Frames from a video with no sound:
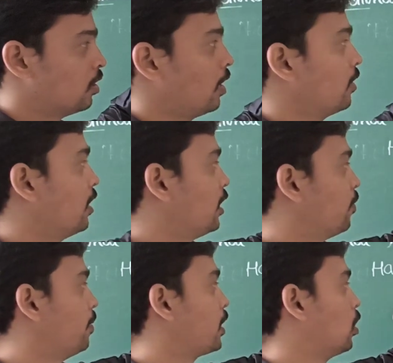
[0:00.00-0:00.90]
Either it
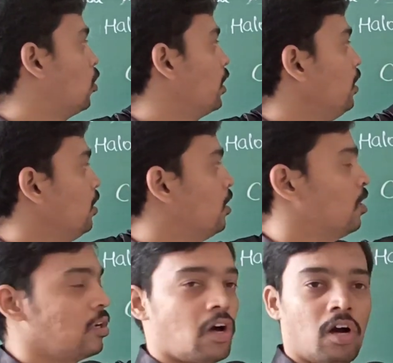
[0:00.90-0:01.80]
may be chlorine
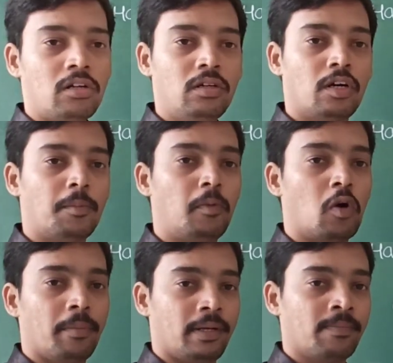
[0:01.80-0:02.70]
or
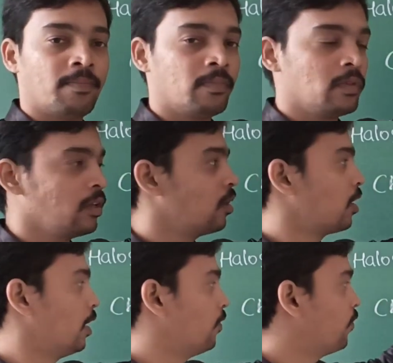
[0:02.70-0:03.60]
bromine.
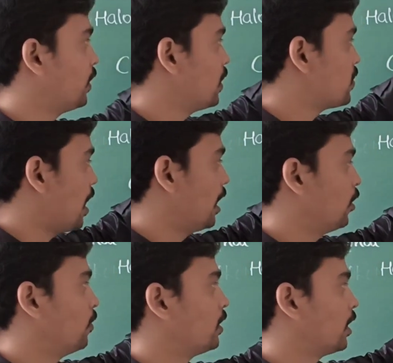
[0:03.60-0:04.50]
Okay, if it is
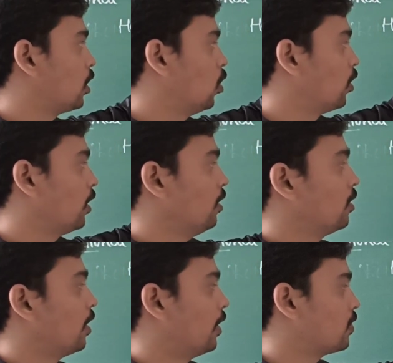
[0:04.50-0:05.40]
added with the
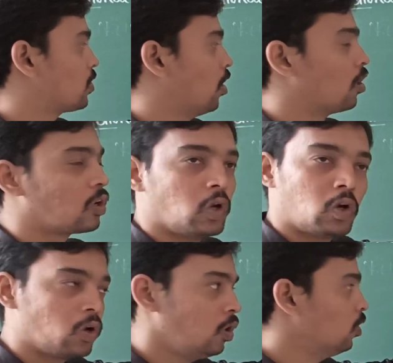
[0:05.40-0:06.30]
chlorine, it is called
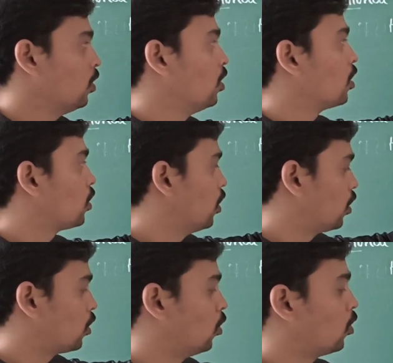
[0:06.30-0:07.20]

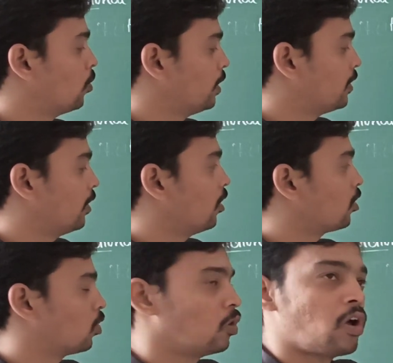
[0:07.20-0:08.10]
chloromethane or
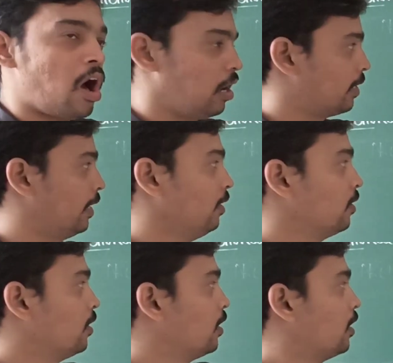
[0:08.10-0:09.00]

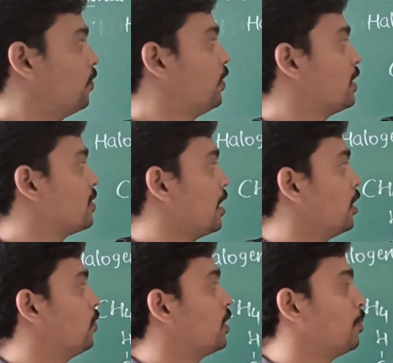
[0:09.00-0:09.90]
chloroalkane. If it is
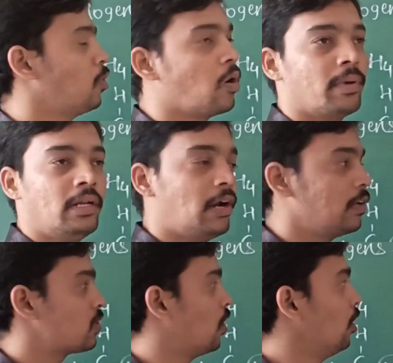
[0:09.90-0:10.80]
added with the bromine, it
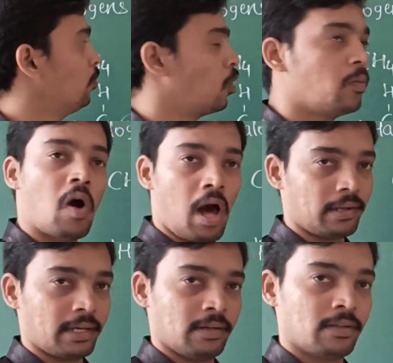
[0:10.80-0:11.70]
is called
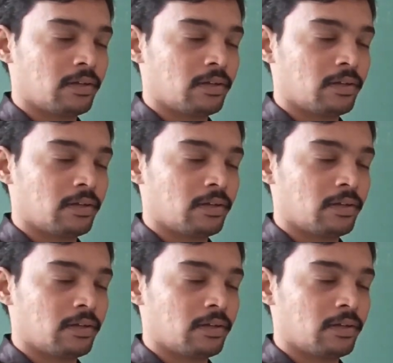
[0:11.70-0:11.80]
bromoalkane.